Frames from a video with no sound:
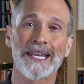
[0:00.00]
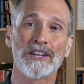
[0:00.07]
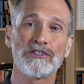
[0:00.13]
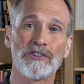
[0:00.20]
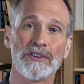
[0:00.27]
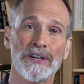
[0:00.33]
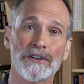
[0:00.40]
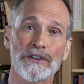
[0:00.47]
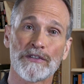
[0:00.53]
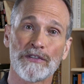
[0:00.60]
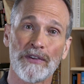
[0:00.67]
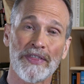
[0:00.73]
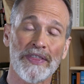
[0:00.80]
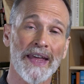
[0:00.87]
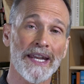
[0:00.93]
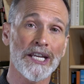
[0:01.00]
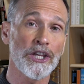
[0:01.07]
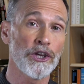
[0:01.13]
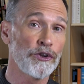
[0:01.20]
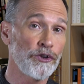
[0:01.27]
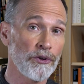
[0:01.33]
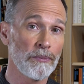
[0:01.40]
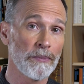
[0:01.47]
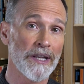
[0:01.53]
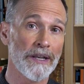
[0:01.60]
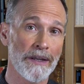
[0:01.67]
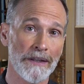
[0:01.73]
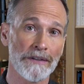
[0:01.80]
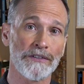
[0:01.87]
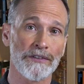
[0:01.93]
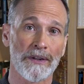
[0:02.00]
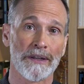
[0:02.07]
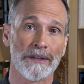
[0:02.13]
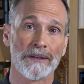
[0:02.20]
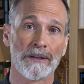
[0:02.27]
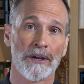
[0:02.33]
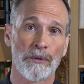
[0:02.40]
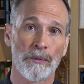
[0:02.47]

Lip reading: engineered synthetic human insulin